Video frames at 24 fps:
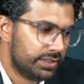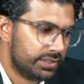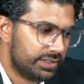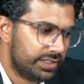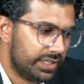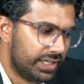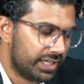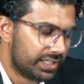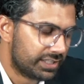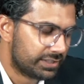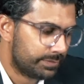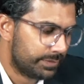
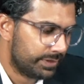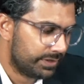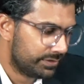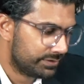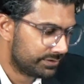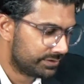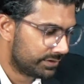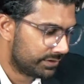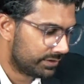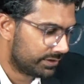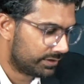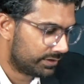
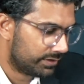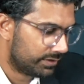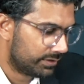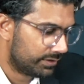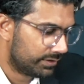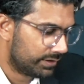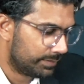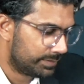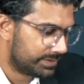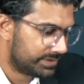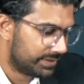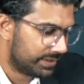Taxpayers are
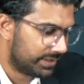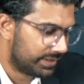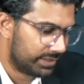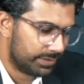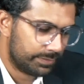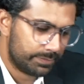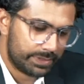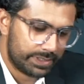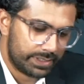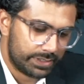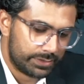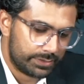upset
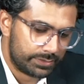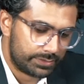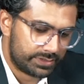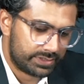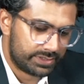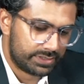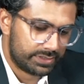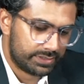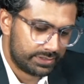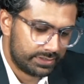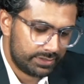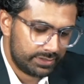
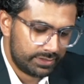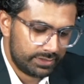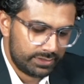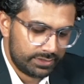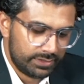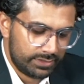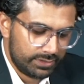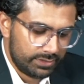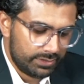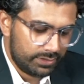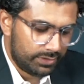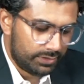about
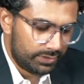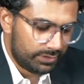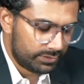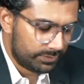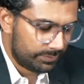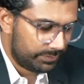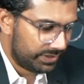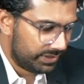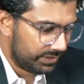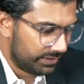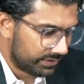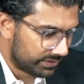all the
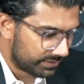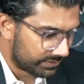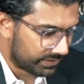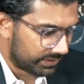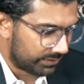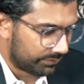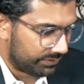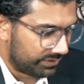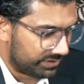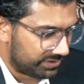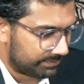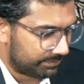millions
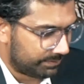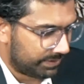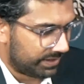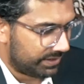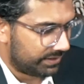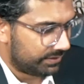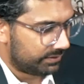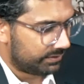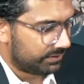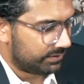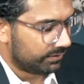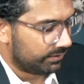that we
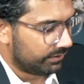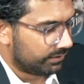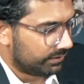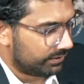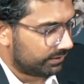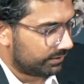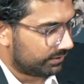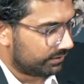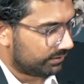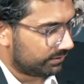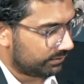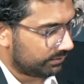spend
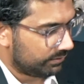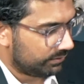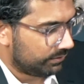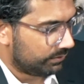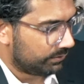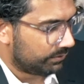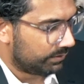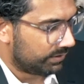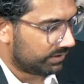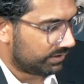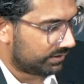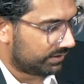on,
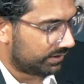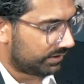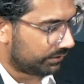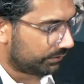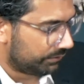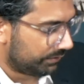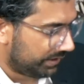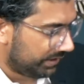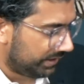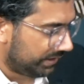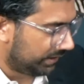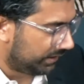the
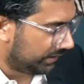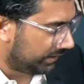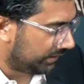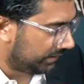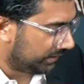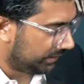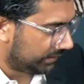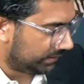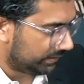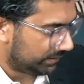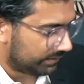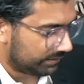arena,
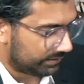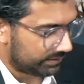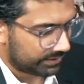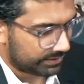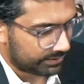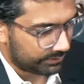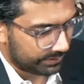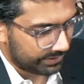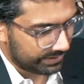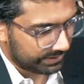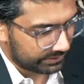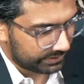the
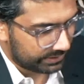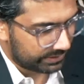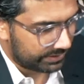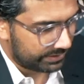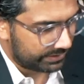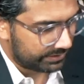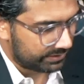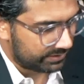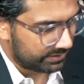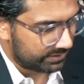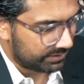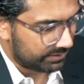Green
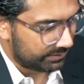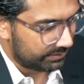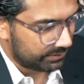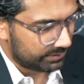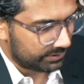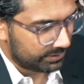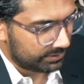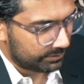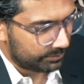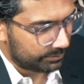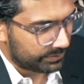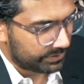Line,
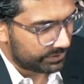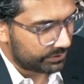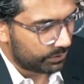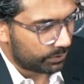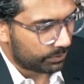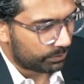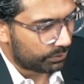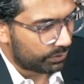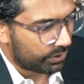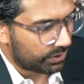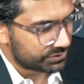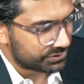but no
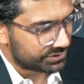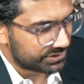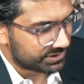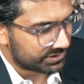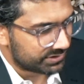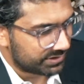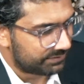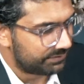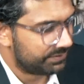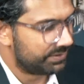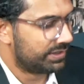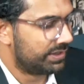projects
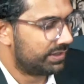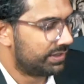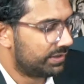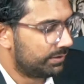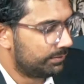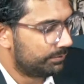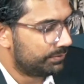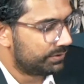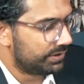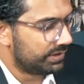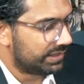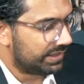ever get
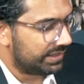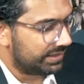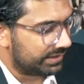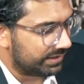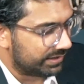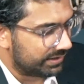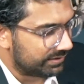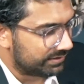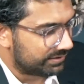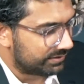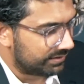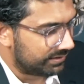complete
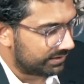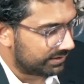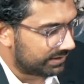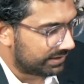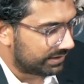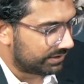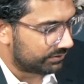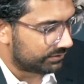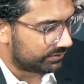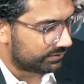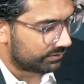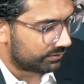in City
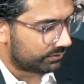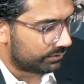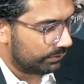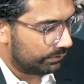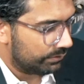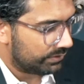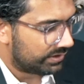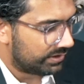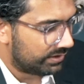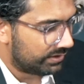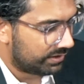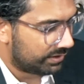Council. No
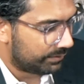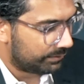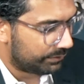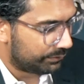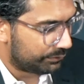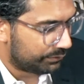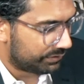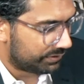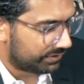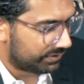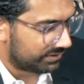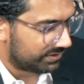one can come
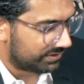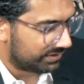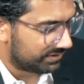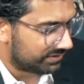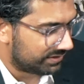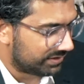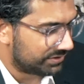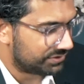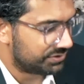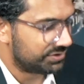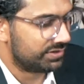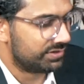up with the
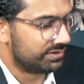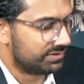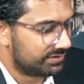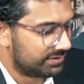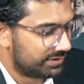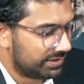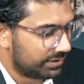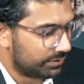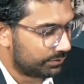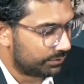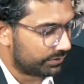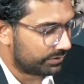decision and
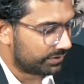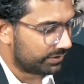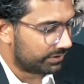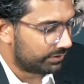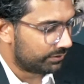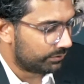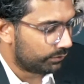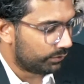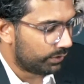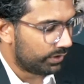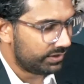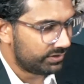stick with
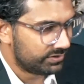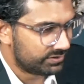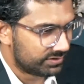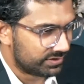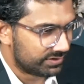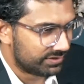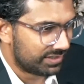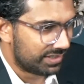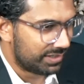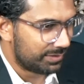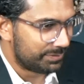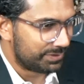it. Why is
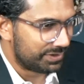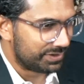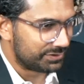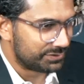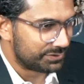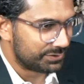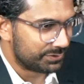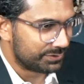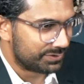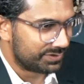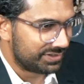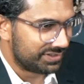this happening,
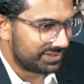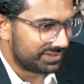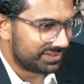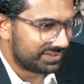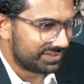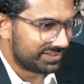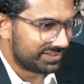Jyoti?